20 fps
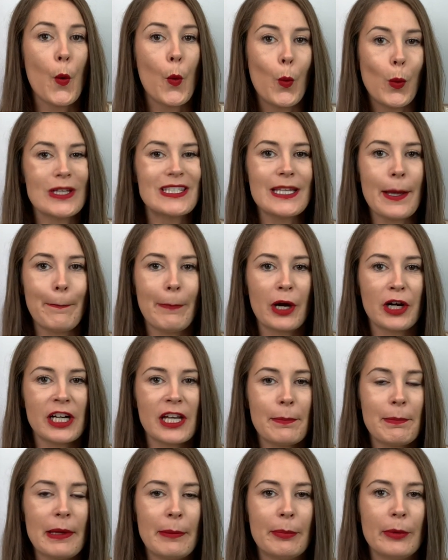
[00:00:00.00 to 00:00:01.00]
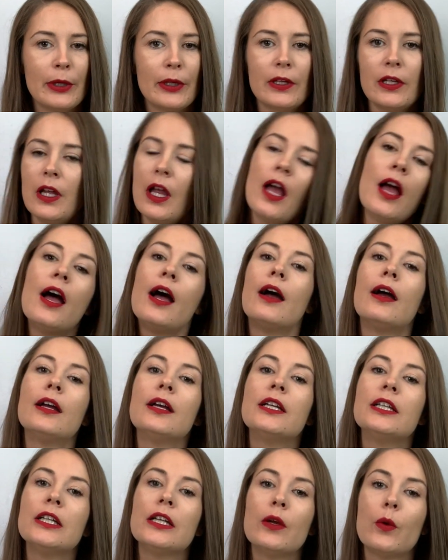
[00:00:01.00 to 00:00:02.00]
What's up party people?
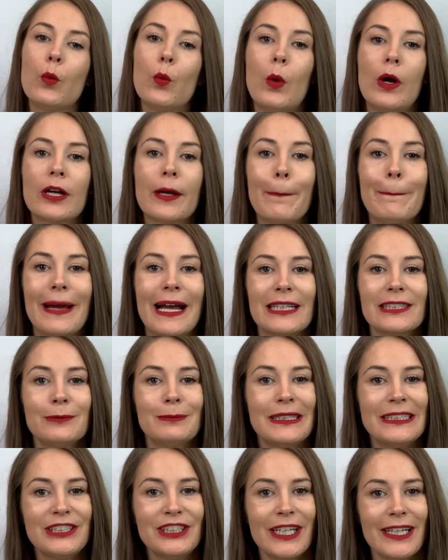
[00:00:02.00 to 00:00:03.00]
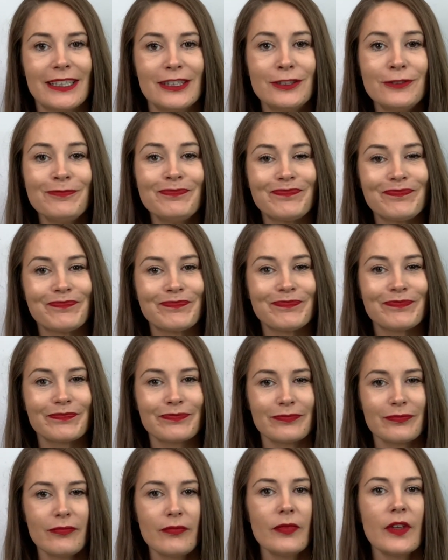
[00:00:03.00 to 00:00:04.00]
Welcome back to my channel.
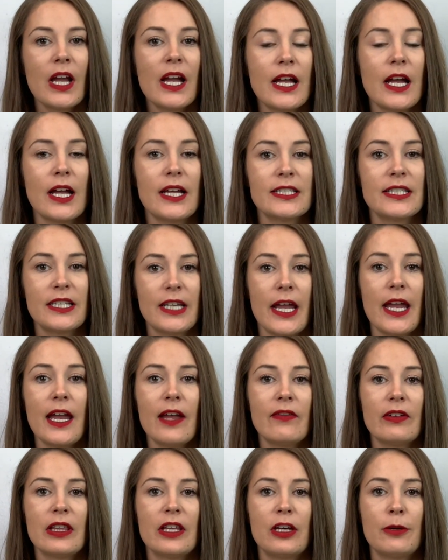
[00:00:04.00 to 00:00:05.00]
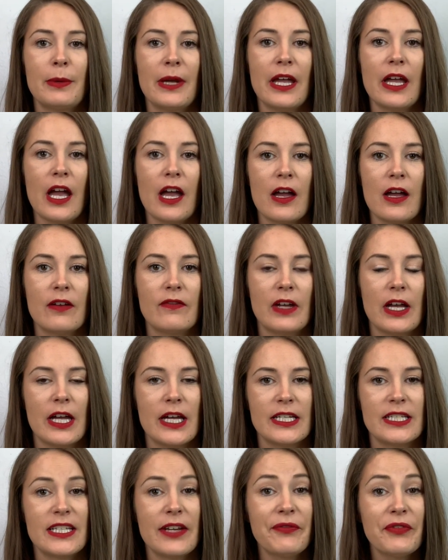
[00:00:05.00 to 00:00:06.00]
Uh, today I have a little bit of
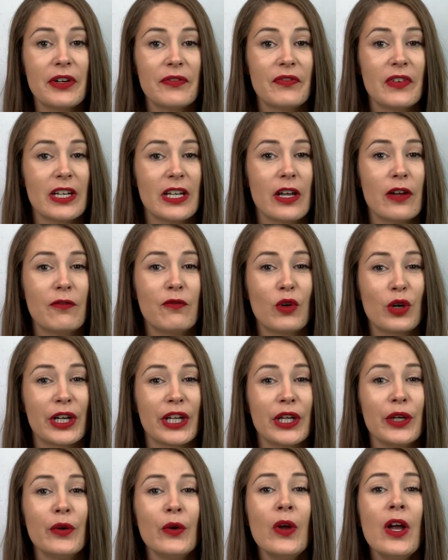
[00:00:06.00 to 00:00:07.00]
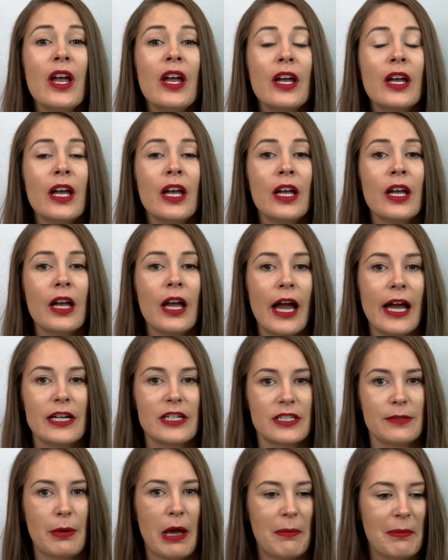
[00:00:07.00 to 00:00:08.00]
a different video for you. I
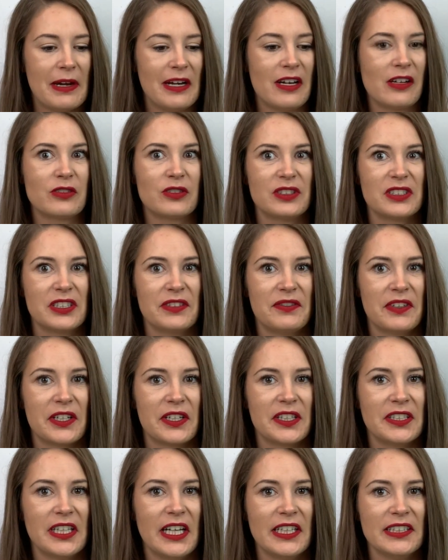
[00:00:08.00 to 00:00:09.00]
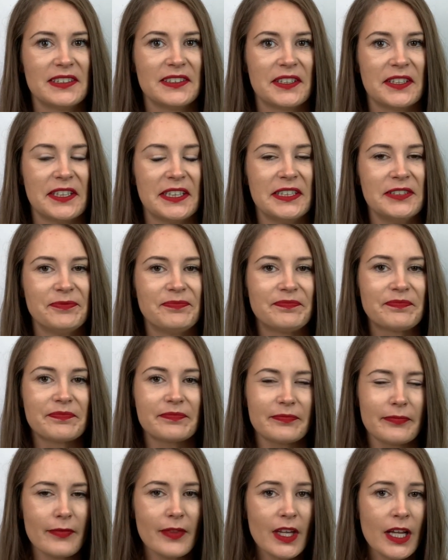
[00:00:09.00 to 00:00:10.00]
just popped my knuckles if you heard that, sorry.
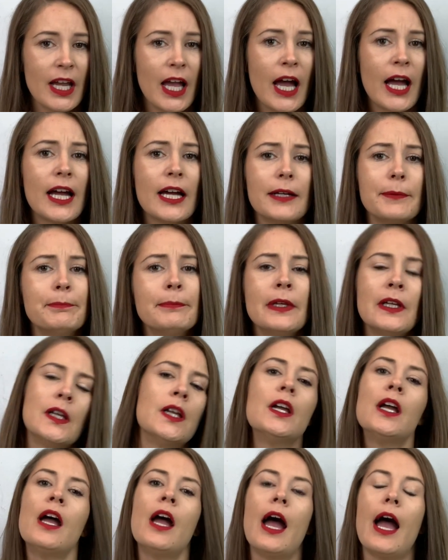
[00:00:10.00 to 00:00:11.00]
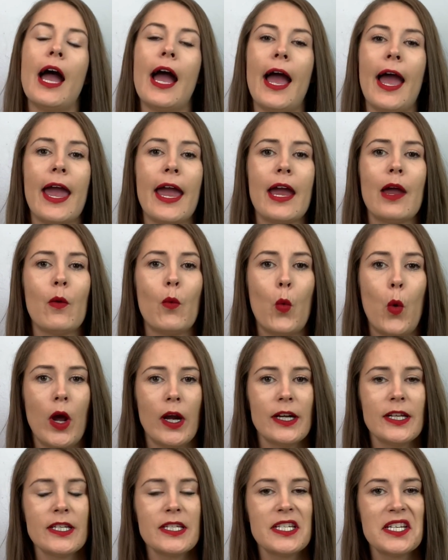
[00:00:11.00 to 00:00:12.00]
Um, I
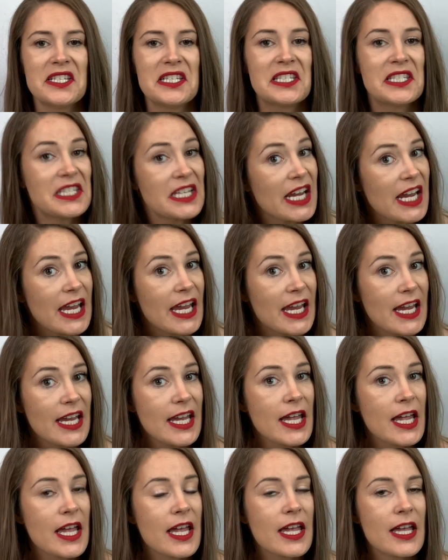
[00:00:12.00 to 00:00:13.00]
wanted to see